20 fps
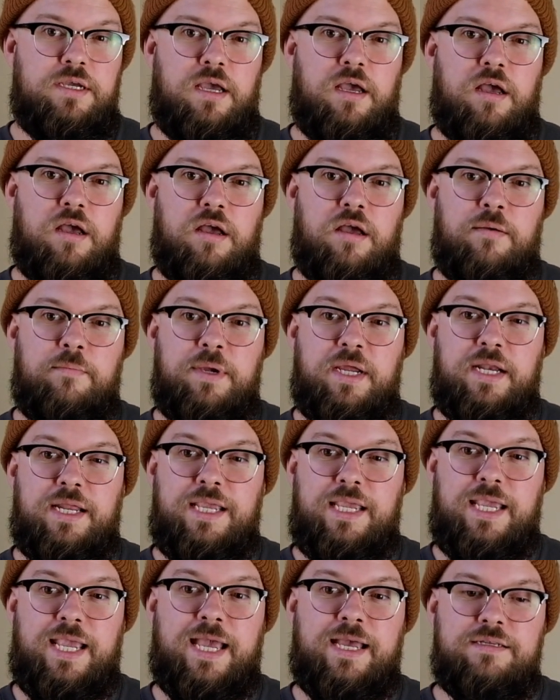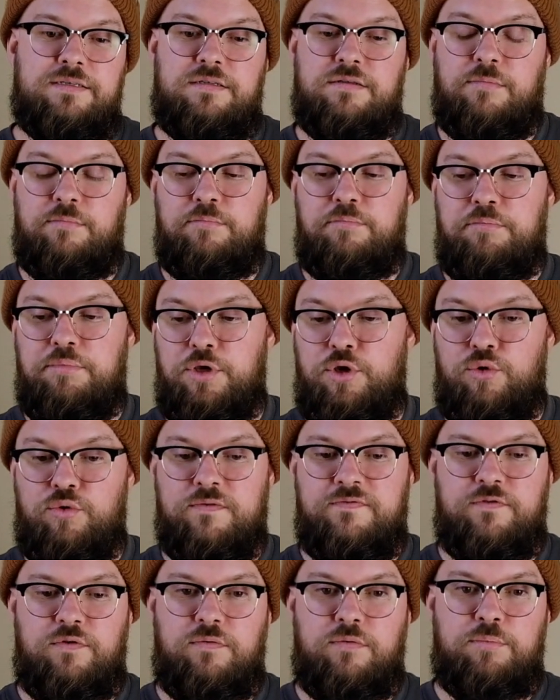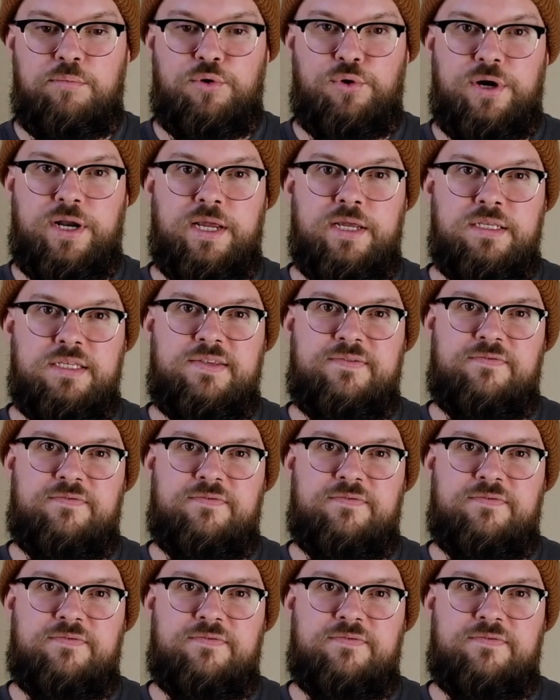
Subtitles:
and he has some beautiful prints